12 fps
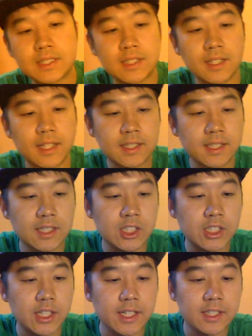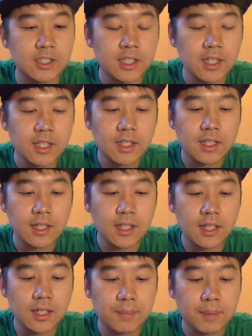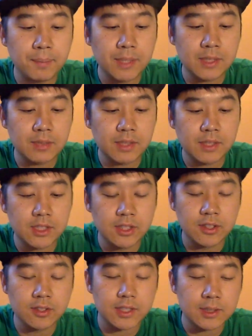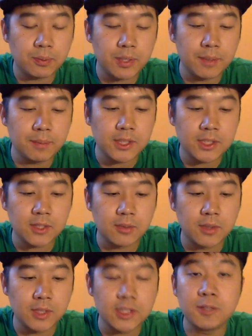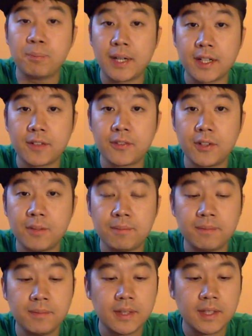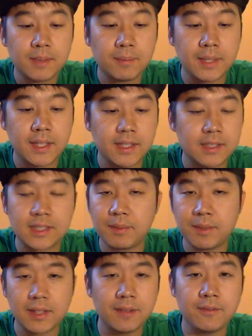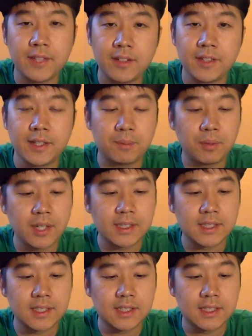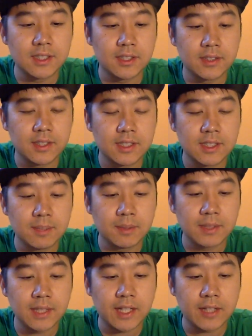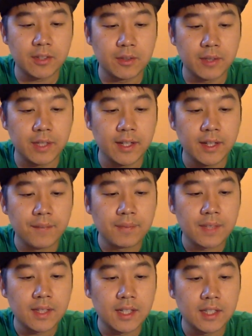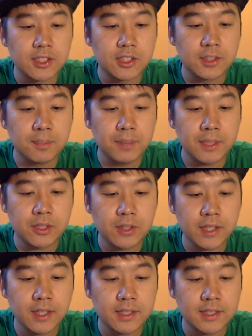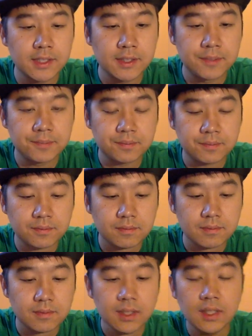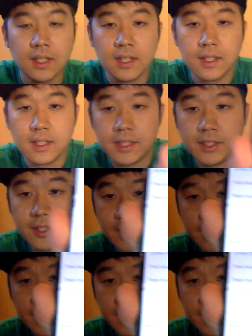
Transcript: select an exchange. Um, the best one to do is pretty much the one you bought it from, because some of them vary in prices. So this is the most accurate way. I'll choose Bittrex. You